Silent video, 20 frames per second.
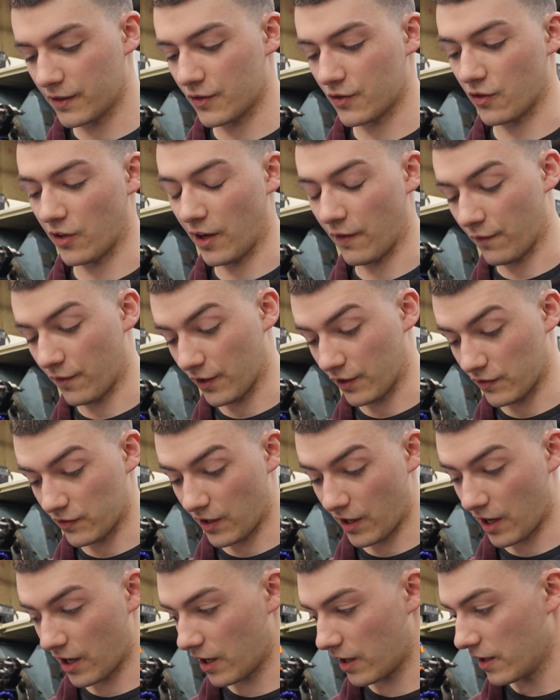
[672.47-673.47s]
So that fixed
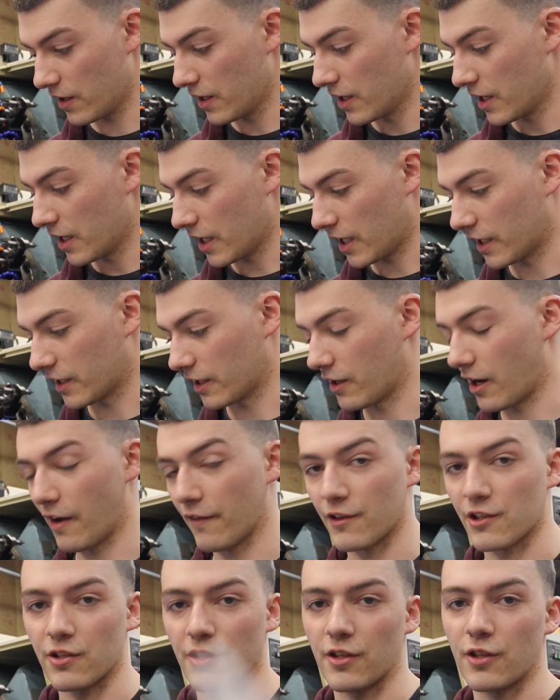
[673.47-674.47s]
that, and then
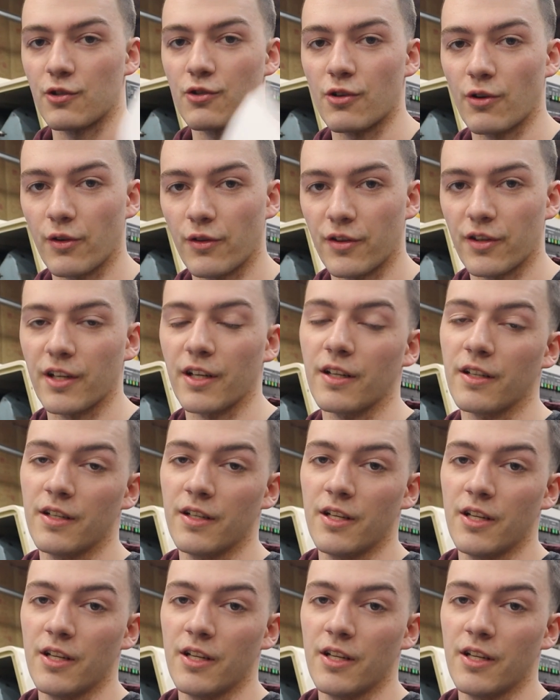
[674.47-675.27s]
obviously the drill thing